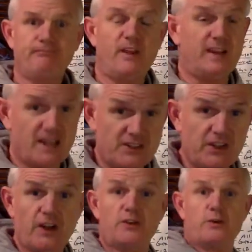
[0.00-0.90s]
And that's
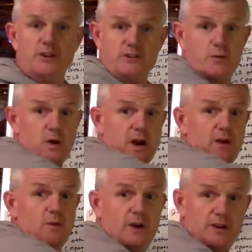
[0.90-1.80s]
the other reason why I
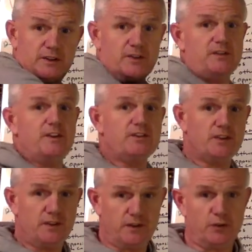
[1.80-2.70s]
wanted to teach
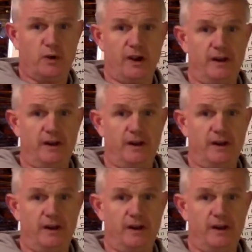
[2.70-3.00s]
it this way.